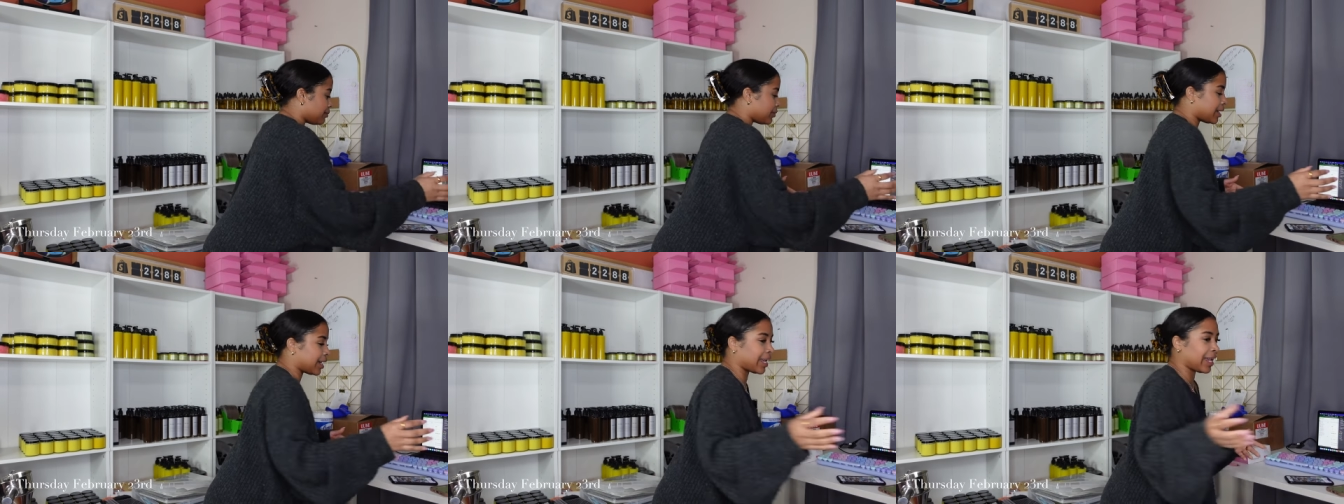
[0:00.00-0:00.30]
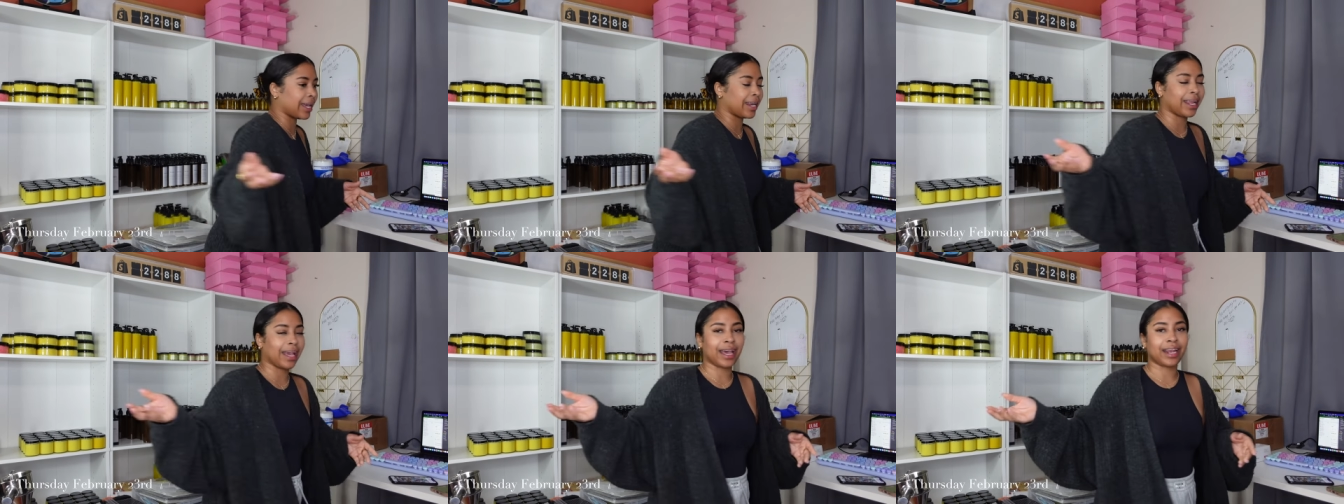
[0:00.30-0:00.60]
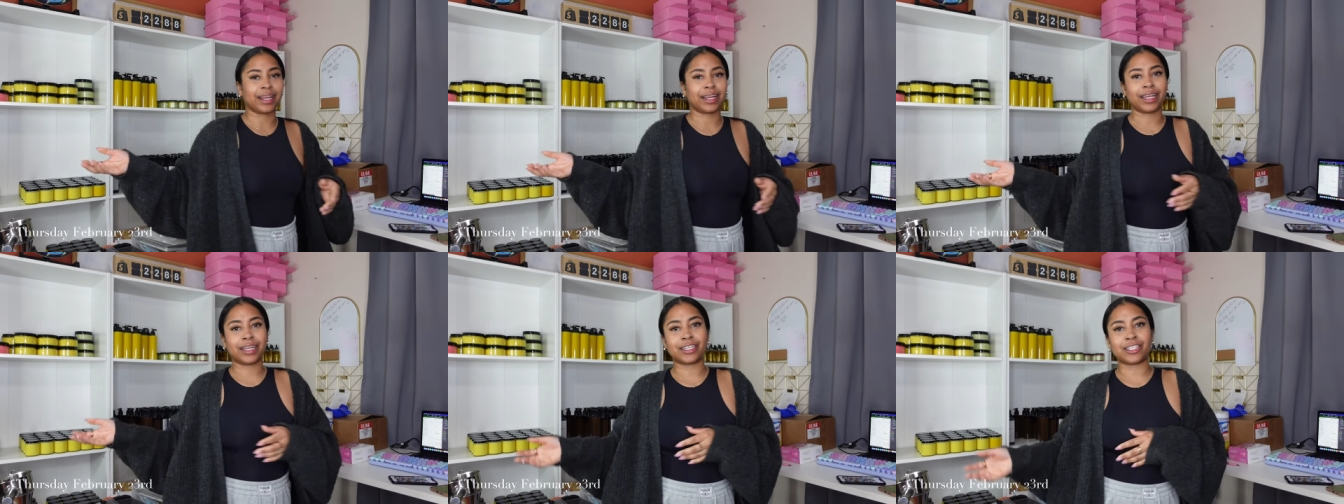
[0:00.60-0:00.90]
Again, I had
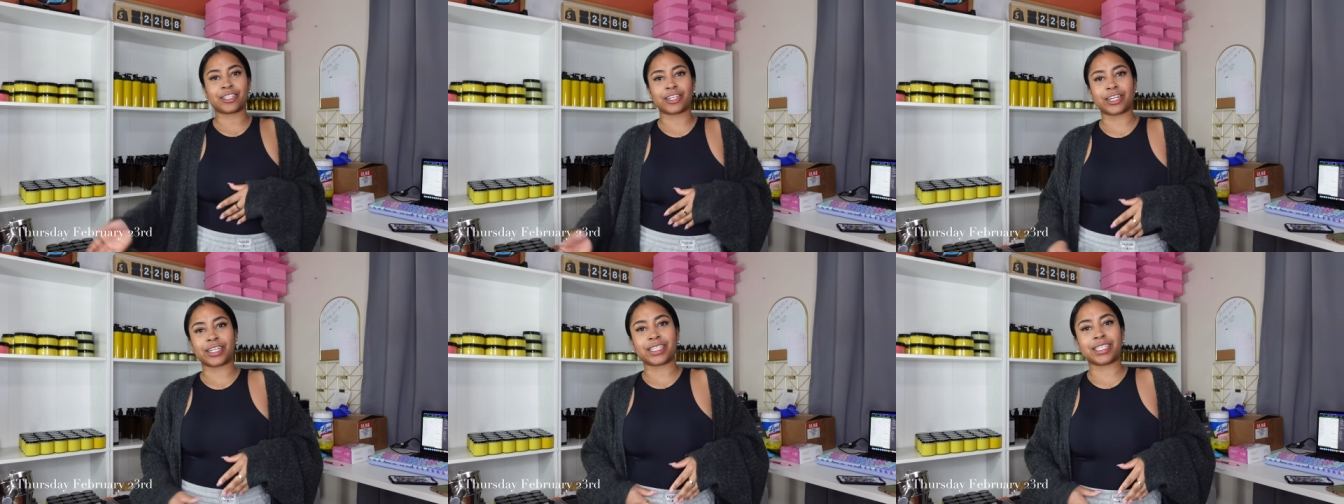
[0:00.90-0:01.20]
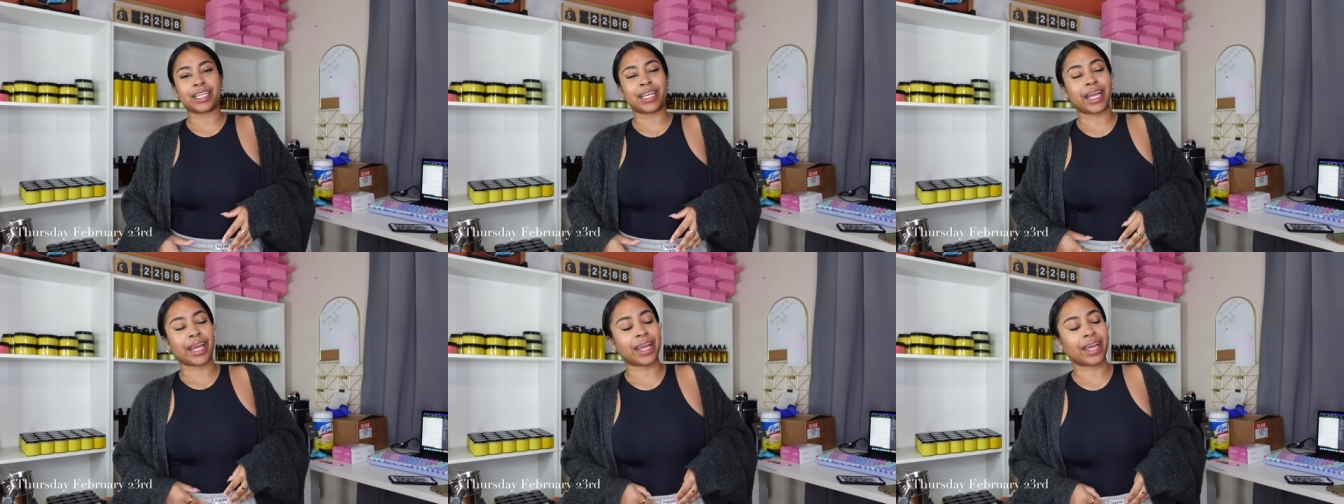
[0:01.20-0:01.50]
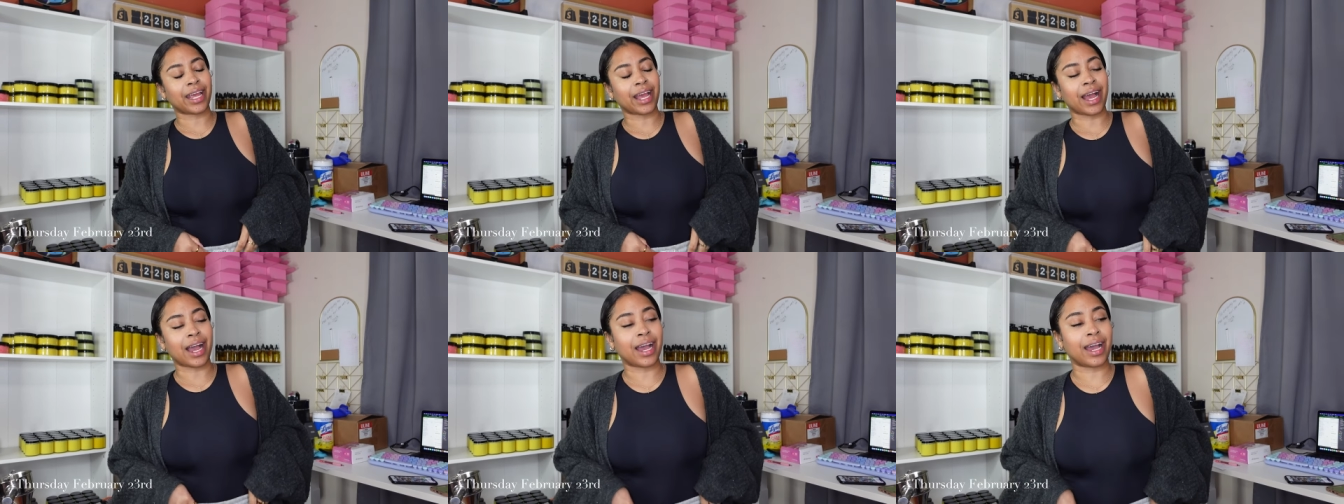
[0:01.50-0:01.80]
a late start
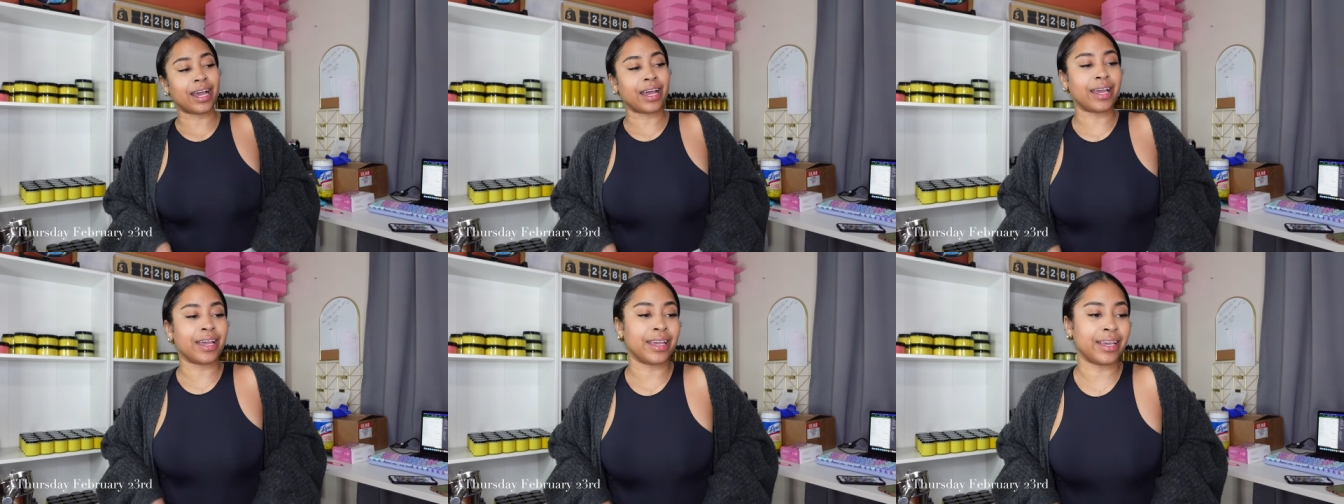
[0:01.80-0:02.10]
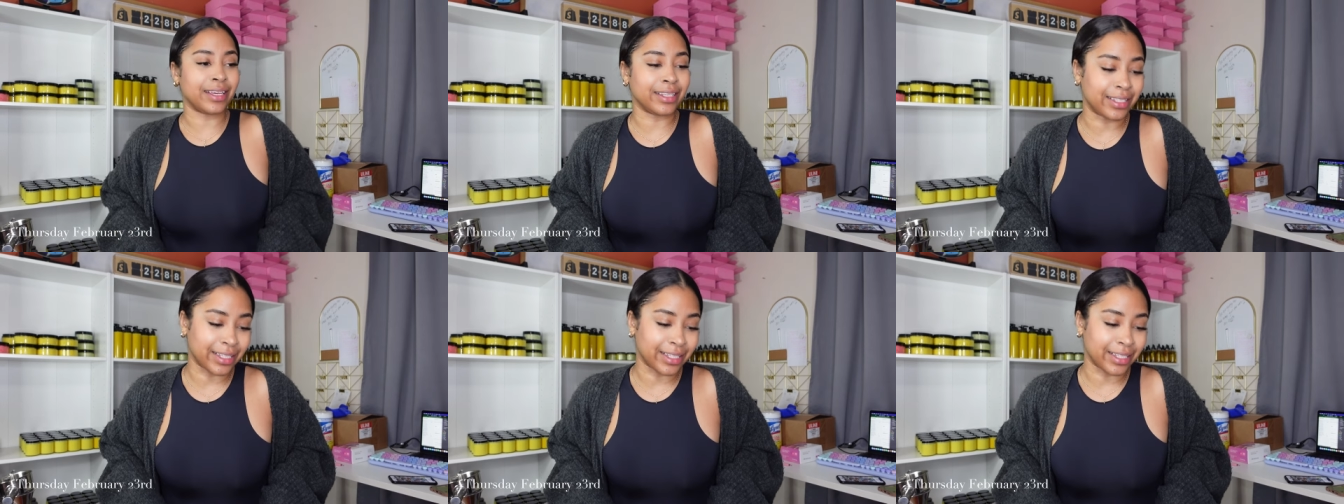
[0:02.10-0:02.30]
today. I